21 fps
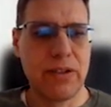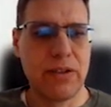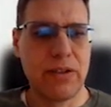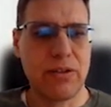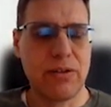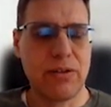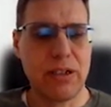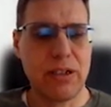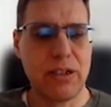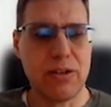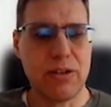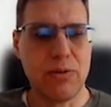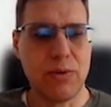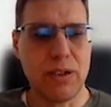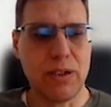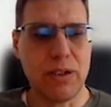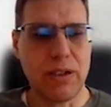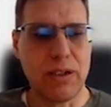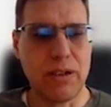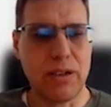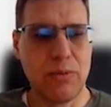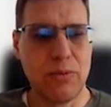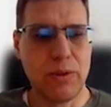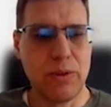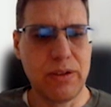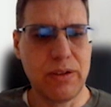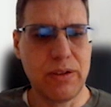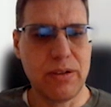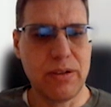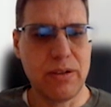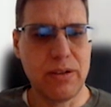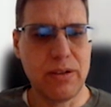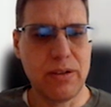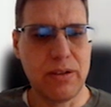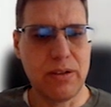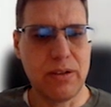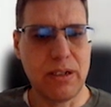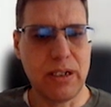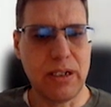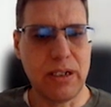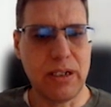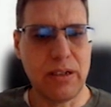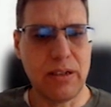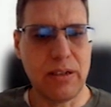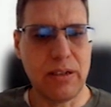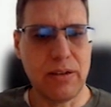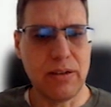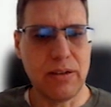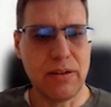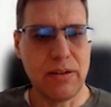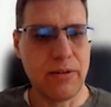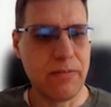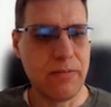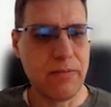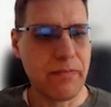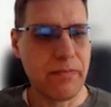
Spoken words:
So that's why it was deleted.